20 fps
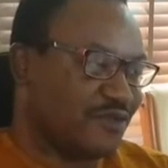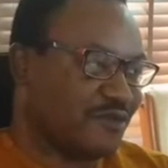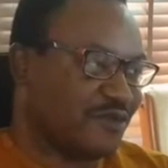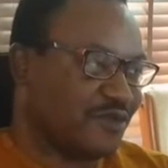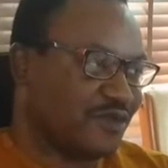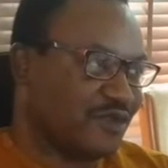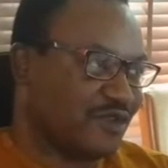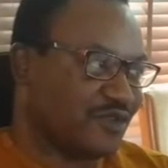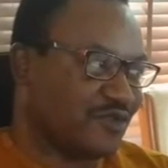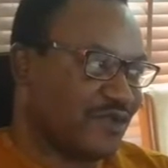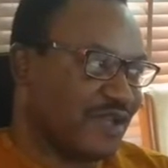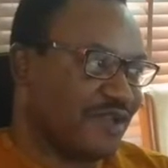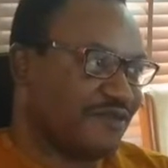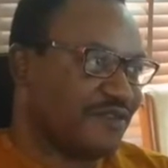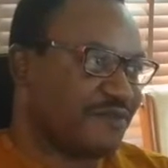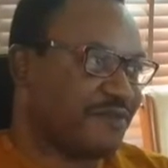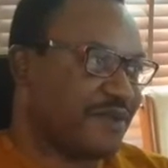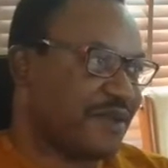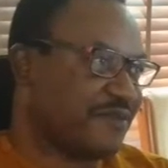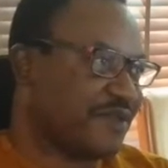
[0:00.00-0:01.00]
but because we
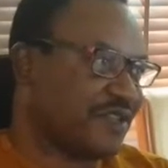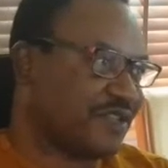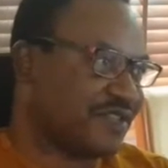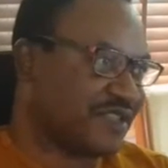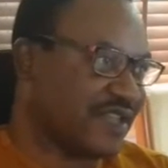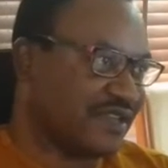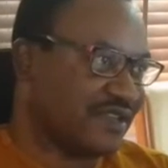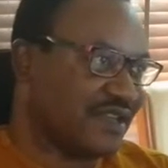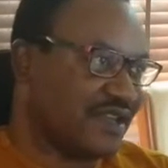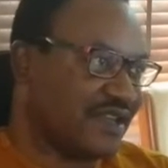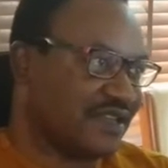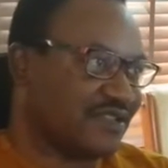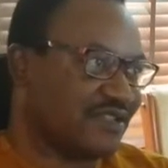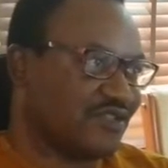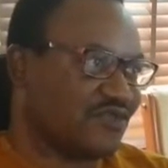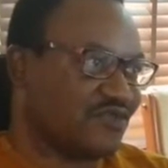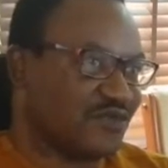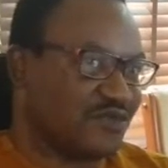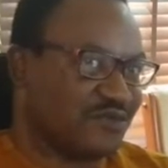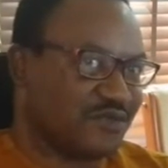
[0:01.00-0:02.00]
have a permanent site now
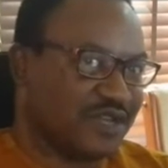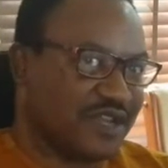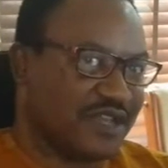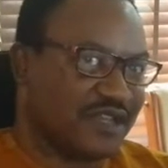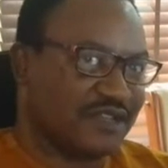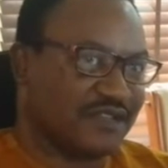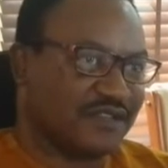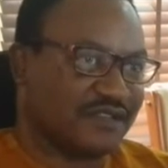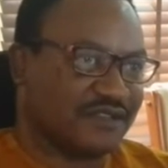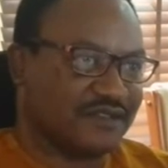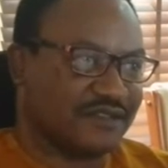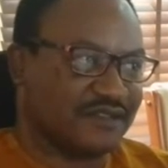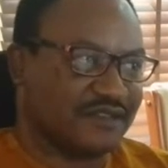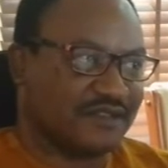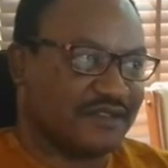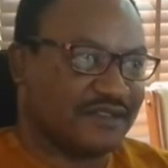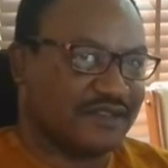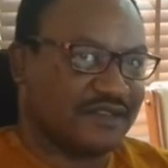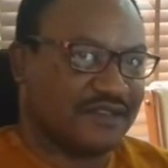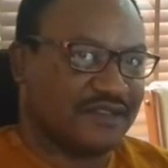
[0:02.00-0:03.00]
at Domina,
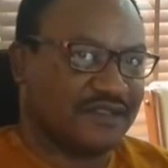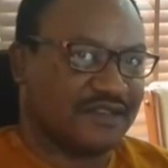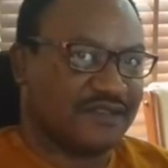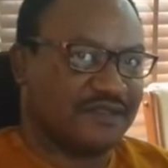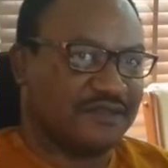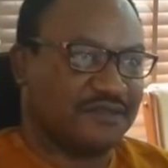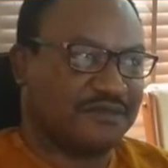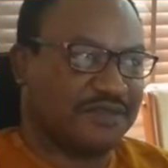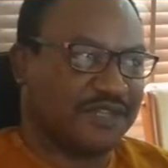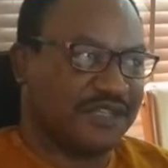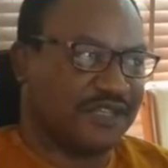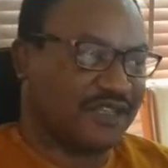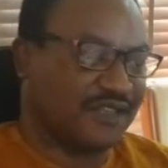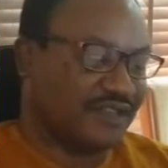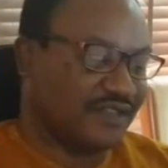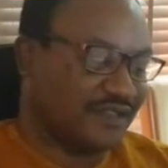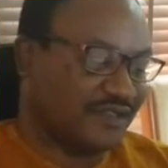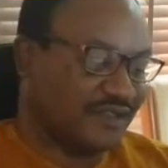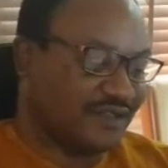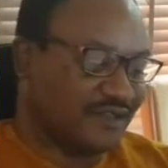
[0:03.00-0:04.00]

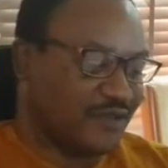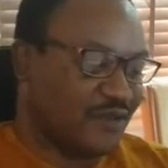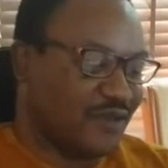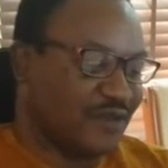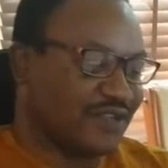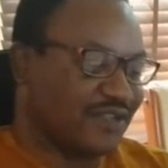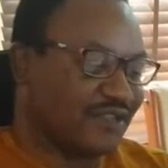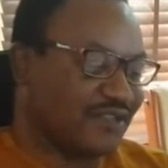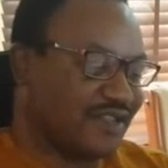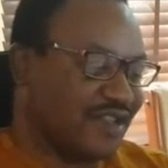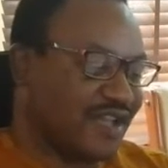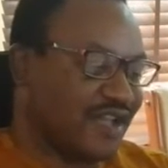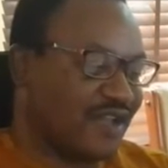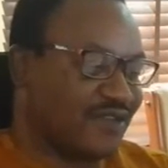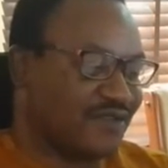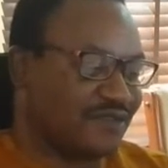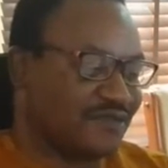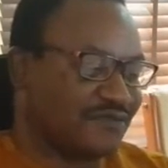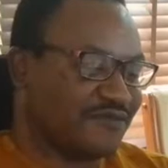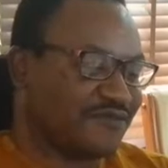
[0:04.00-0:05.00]
we call it
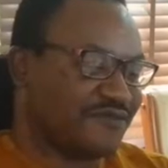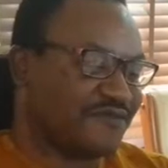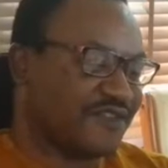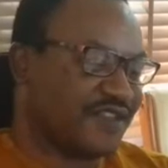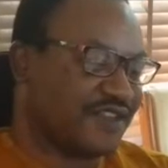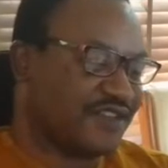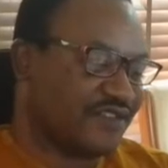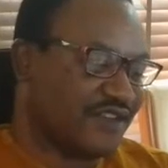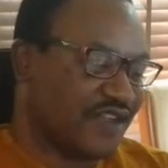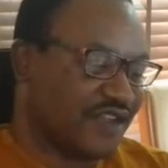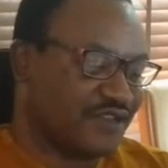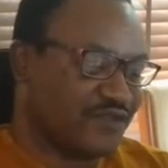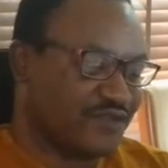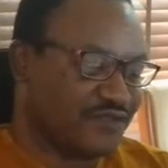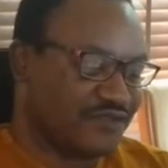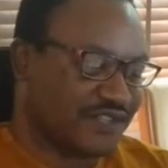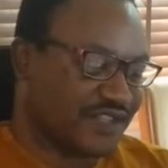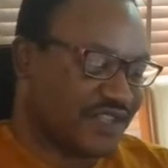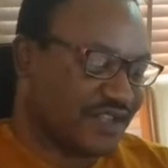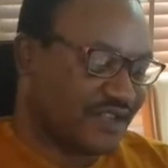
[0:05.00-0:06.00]
now Federal
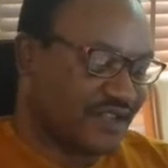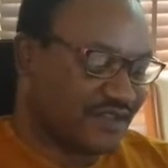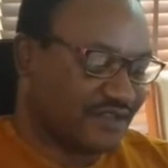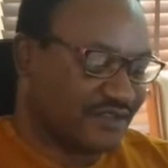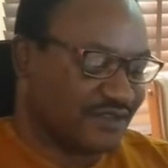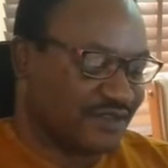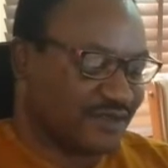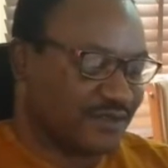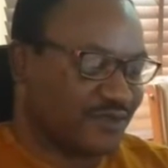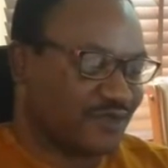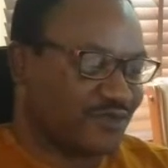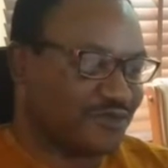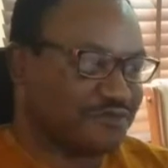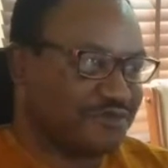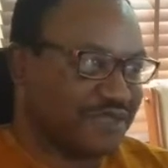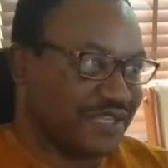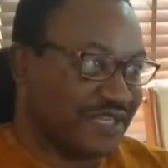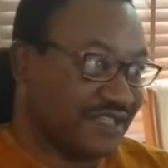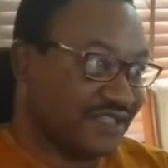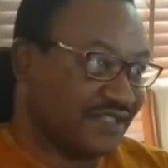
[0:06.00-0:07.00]
Neuropsychiatric Hospital,
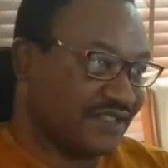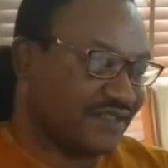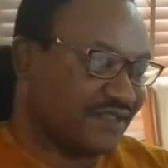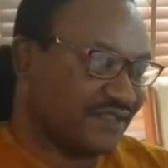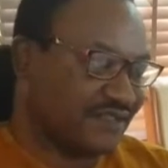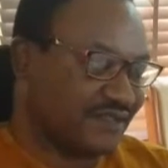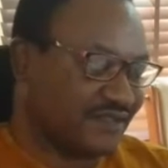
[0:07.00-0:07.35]
Benin.